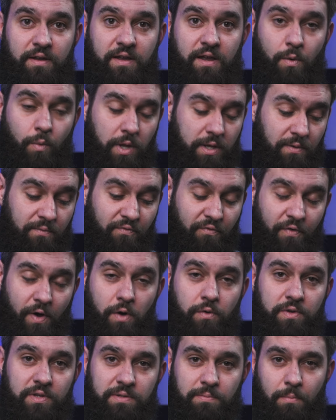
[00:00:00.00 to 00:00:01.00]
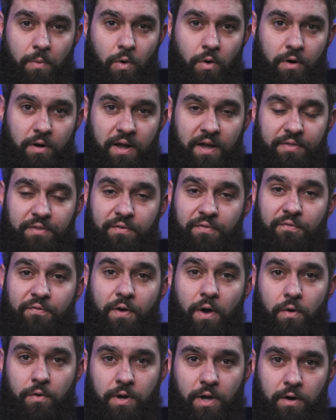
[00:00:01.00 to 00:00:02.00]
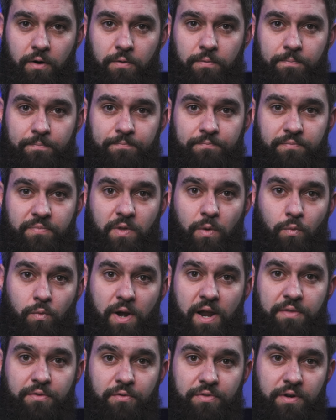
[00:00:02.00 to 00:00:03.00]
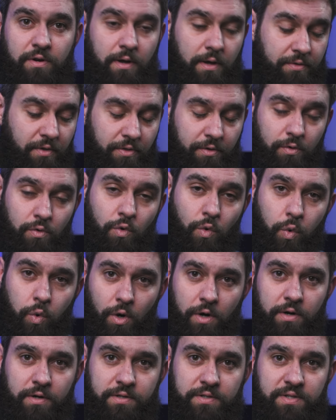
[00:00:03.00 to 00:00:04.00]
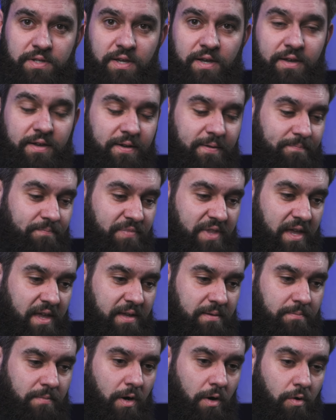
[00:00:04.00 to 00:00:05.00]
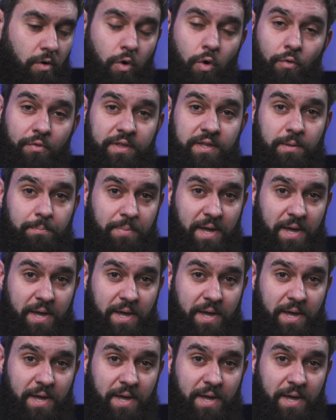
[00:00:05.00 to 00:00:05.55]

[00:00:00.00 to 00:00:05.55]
and we can focus more on the photo rather than all the little quirks that are holding it